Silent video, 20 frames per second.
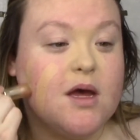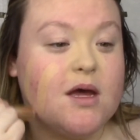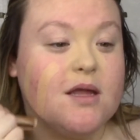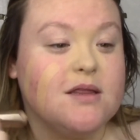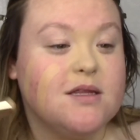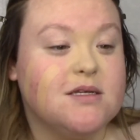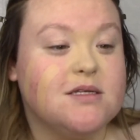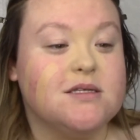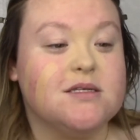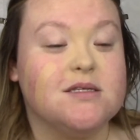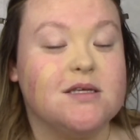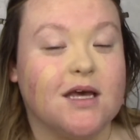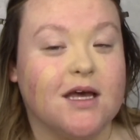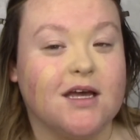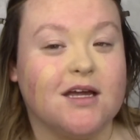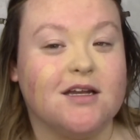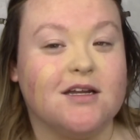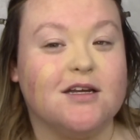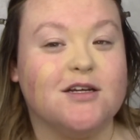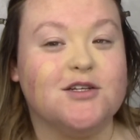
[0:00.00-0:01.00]
the
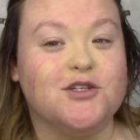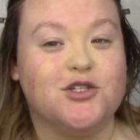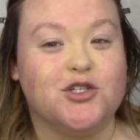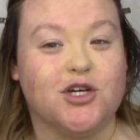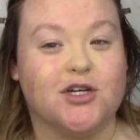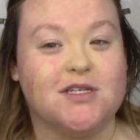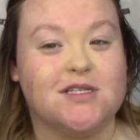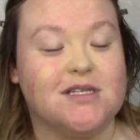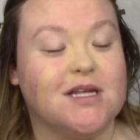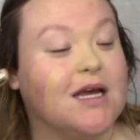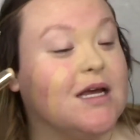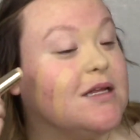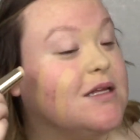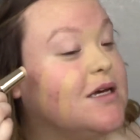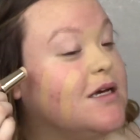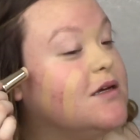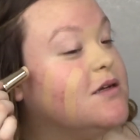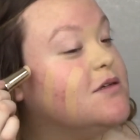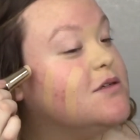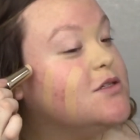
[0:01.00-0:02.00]
skin just
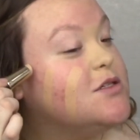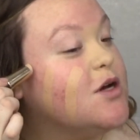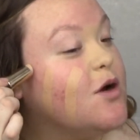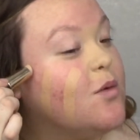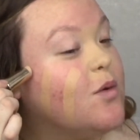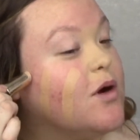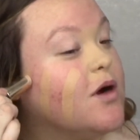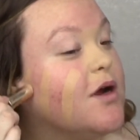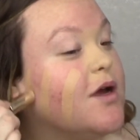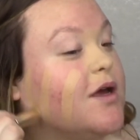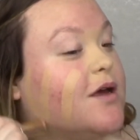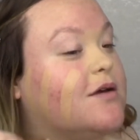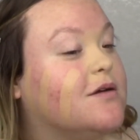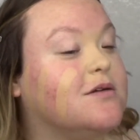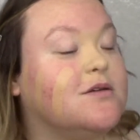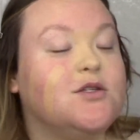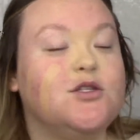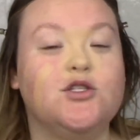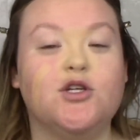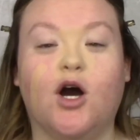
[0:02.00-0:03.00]
slightly. Don't worry.
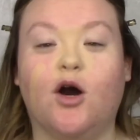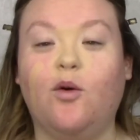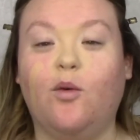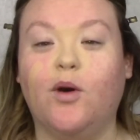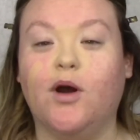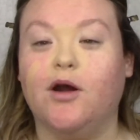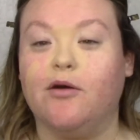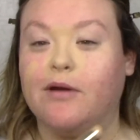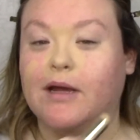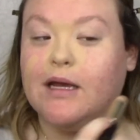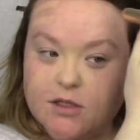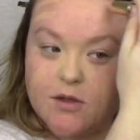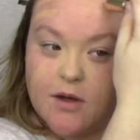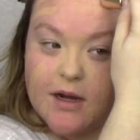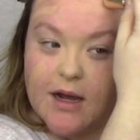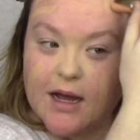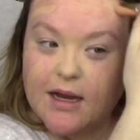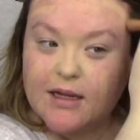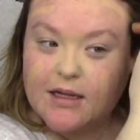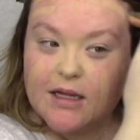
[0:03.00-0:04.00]
Don't worry. I
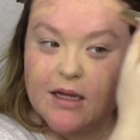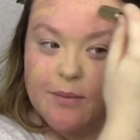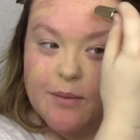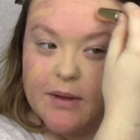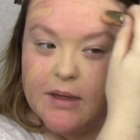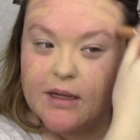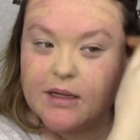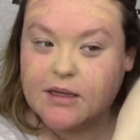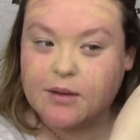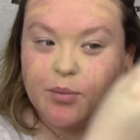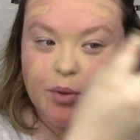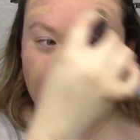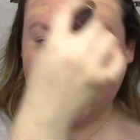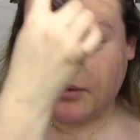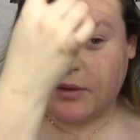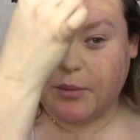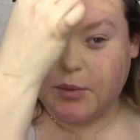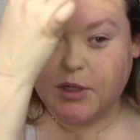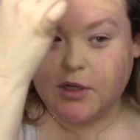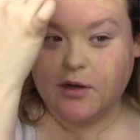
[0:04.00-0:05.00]
kind of keep it in the
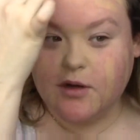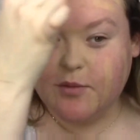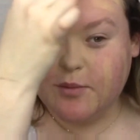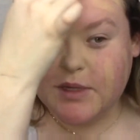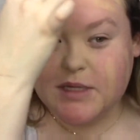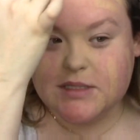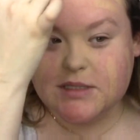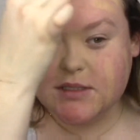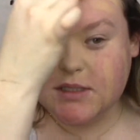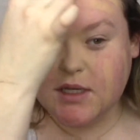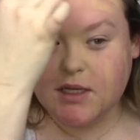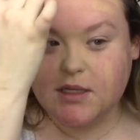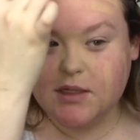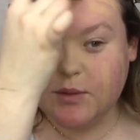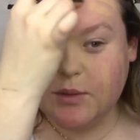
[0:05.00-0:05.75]
perimeter of my skin,